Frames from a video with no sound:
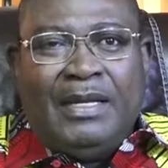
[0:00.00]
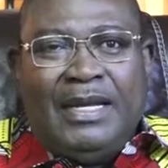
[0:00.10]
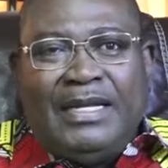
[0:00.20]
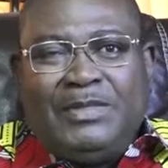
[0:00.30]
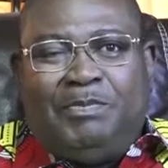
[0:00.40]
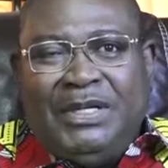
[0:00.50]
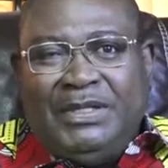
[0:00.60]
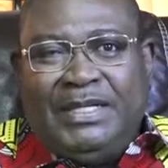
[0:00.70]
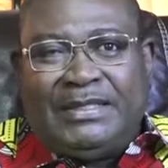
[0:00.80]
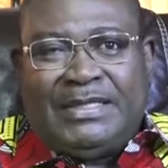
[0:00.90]
let us
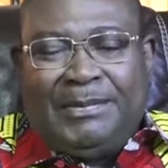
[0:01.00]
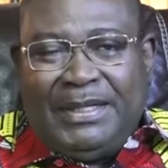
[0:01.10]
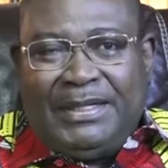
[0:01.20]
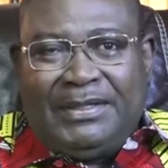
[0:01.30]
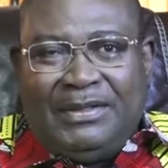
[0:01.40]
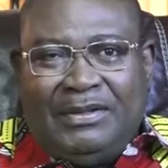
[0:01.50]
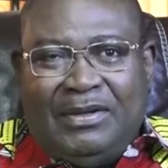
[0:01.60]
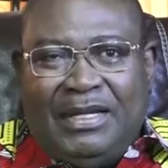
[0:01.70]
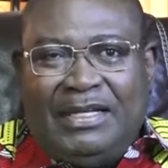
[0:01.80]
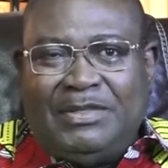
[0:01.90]
build a tabernacle,
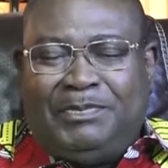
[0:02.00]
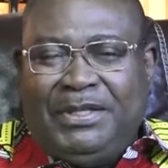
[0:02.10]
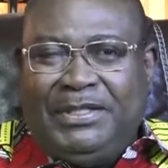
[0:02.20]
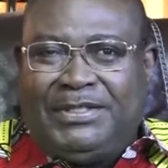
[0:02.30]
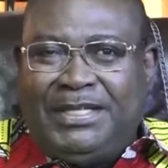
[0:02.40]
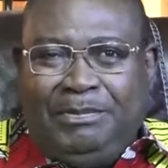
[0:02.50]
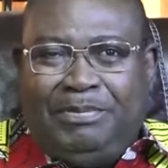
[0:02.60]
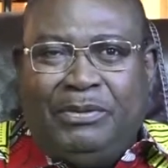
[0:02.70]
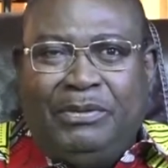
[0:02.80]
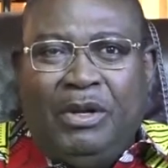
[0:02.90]
or let us build a
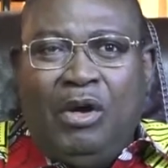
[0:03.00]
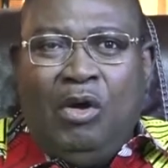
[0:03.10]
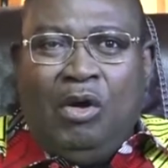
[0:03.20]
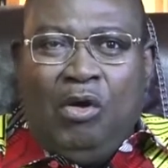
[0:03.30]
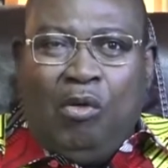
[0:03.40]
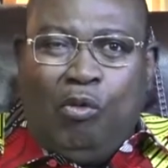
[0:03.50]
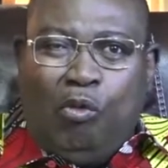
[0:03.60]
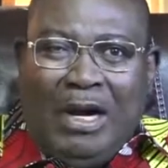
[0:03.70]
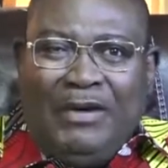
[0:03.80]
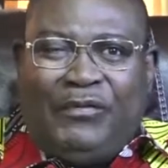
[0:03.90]
temple,
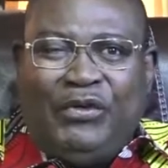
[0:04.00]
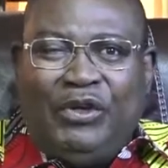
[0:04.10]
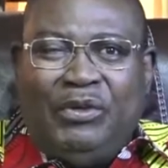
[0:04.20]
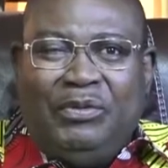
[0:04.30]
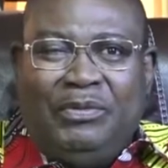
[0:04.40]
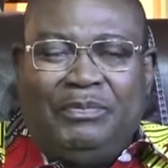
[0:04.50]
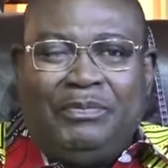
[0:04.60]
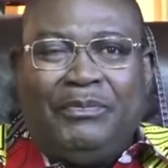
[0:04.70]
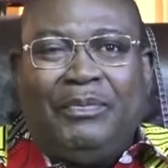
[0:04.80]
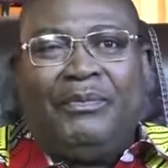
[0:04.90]
one for you,
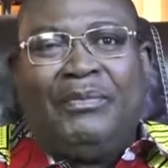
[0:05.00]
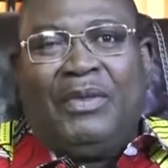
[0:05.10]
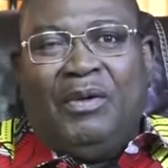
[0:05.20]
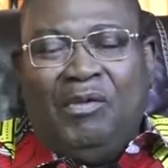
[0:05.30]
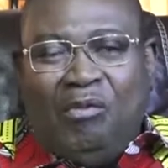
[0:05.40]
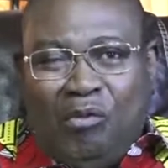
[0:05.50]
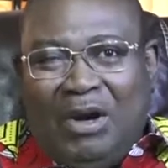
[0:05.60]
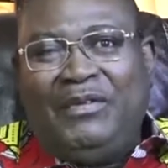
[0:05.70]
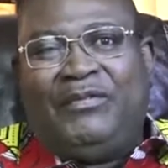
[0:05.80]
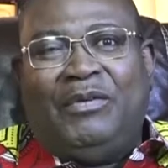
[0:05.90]

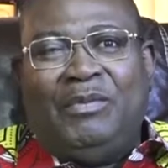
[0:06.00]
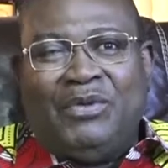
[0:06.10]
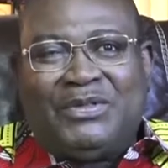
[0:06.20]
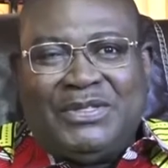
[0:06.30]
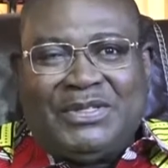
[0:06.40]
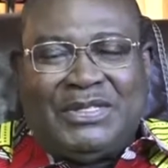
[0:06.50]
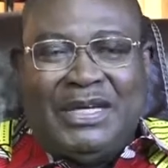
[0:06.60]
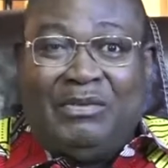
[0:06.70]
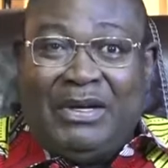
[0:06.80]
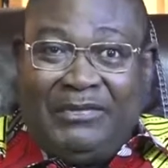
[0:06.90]
one for Moses,
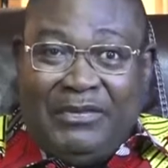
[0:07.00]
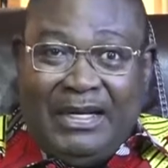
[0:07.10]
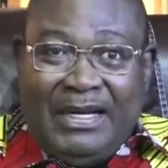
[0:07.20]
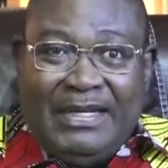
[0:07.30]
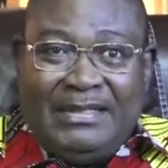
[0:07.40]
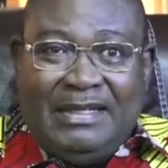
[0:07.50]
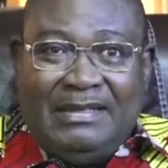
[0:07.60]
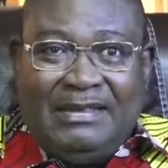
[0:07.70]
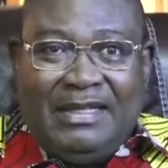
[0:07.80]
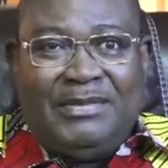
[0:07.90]
and one for Elijah.
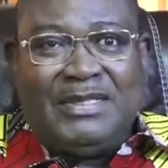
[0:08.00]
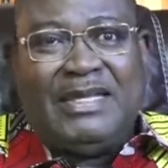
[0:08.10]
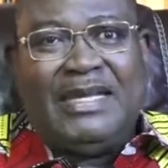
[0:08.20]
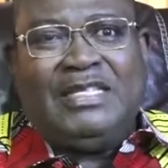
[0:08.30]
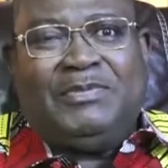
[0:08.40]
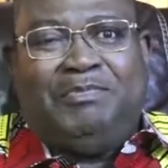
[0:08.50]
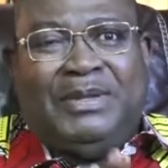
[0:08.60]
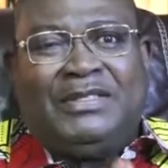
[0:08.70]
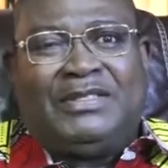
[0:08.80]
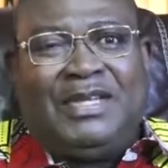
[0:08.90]
That means let us
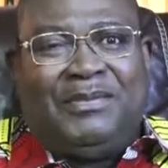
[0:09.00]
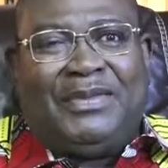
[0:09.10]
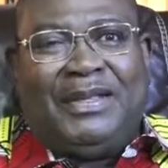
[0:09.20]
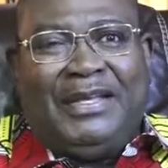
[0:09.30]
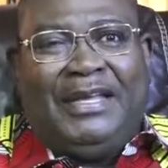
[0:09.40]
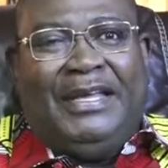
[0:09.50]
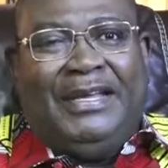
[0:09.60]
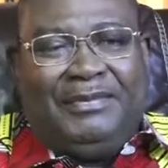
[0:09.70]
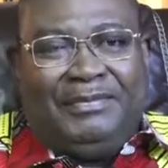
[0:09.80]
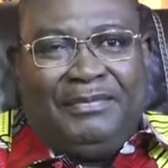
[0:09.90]
build something here.